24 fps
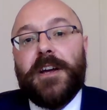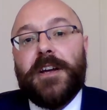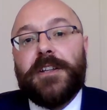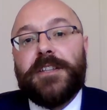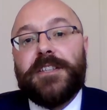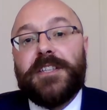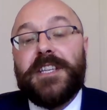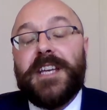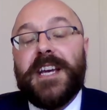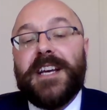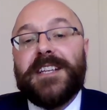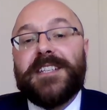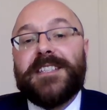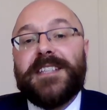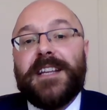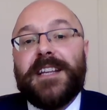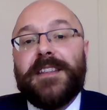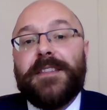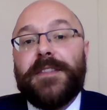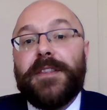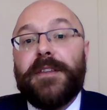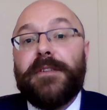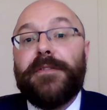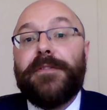to the
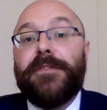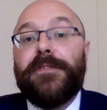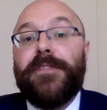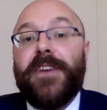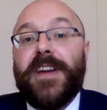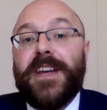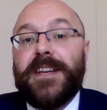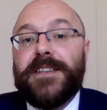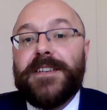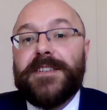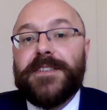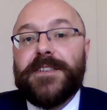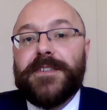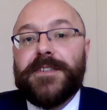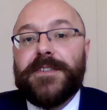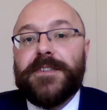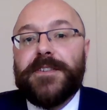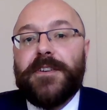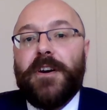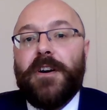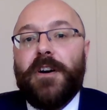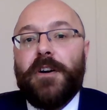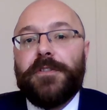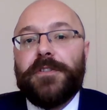extent that
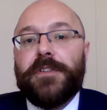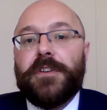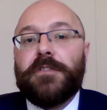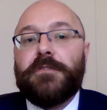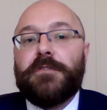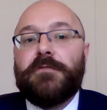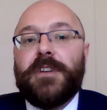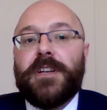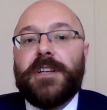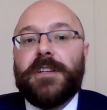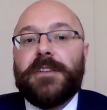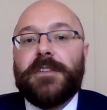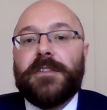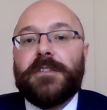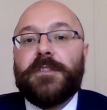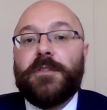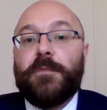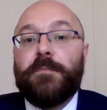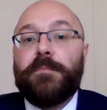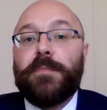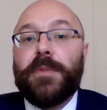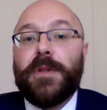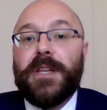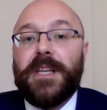phases aren't agreed
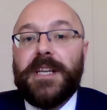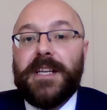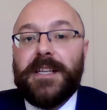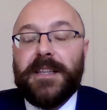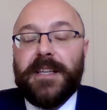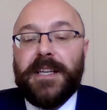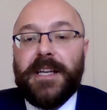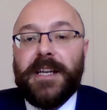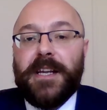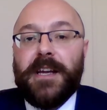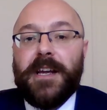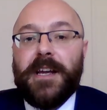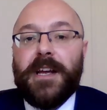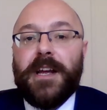completely,